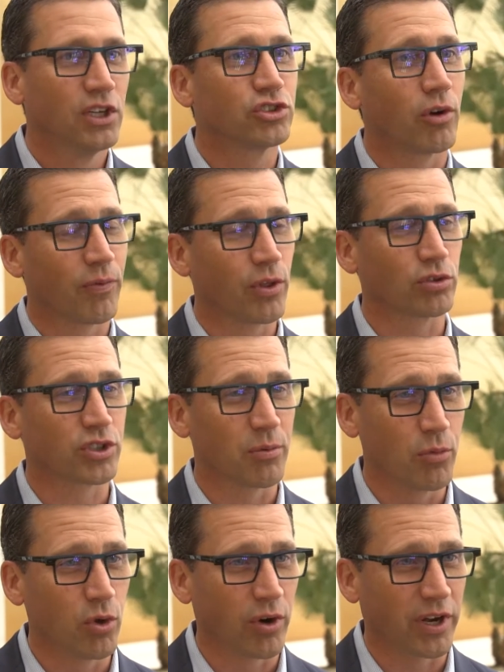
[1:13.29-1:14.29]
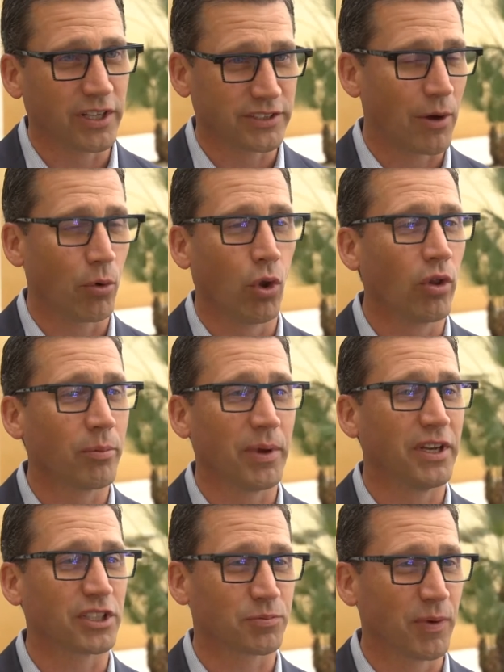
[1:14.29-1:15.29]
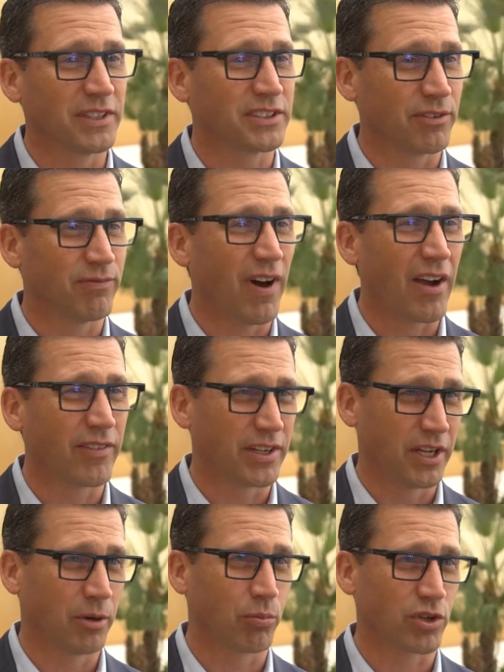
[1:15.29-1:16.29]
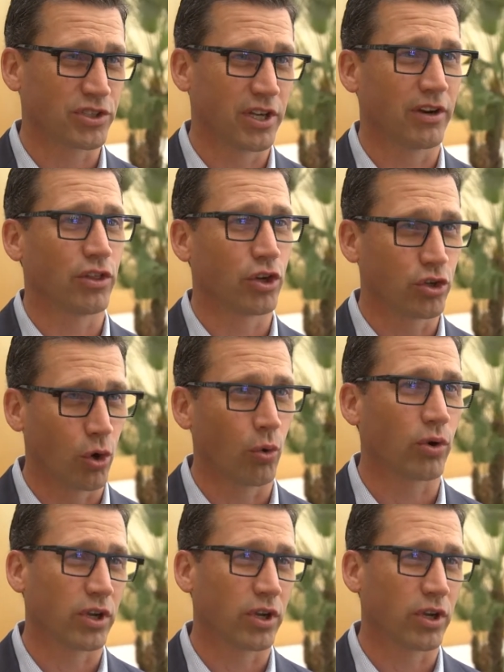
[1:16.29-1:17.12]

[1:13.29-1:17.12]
So for those communities, I will only be dispensing 5 to 10% of the total